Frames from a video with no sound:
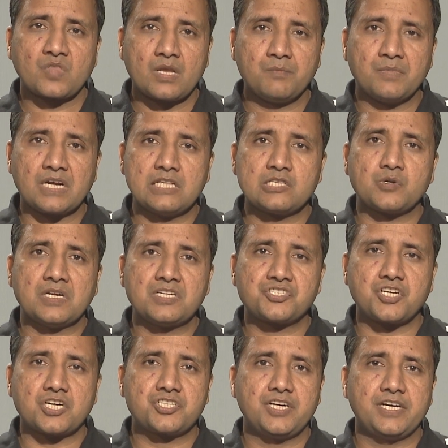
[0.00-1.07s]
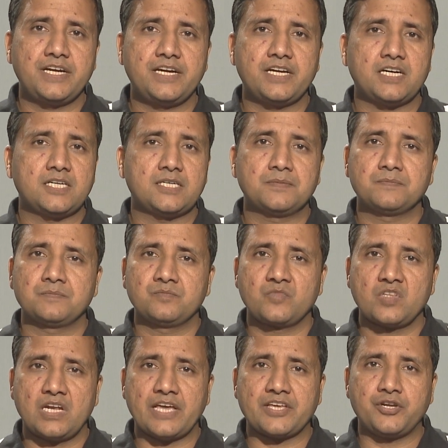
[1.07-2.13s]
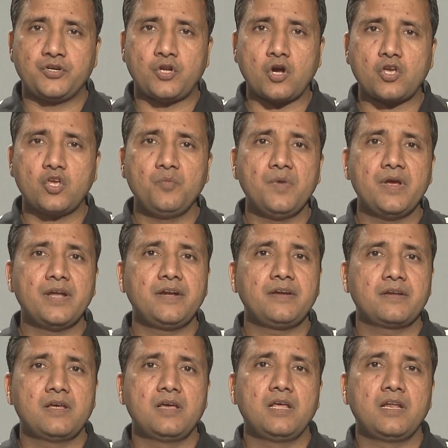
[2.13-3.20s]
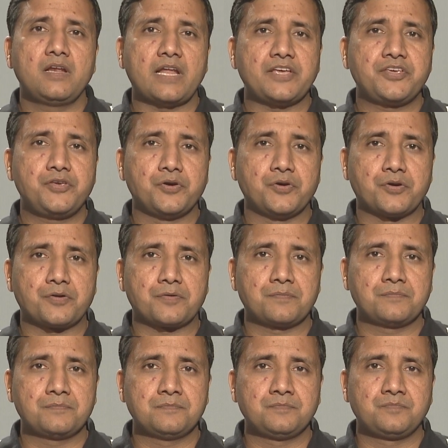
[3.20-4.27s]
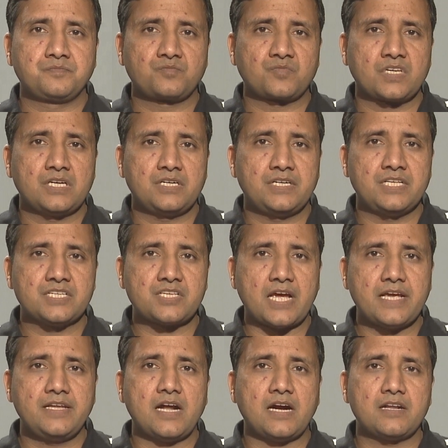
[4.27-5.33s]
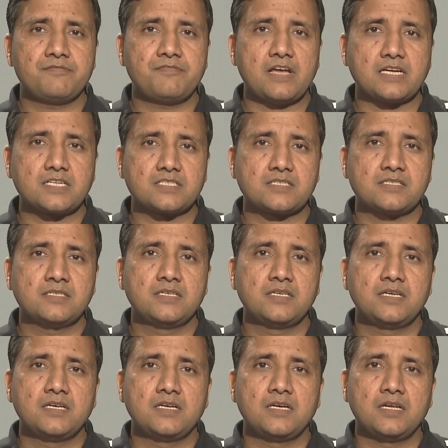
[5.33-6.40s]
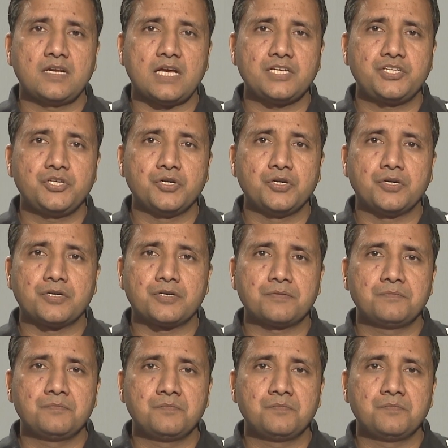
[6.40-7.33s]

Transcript: but also unstructured data like your document, like your design artifacts, like your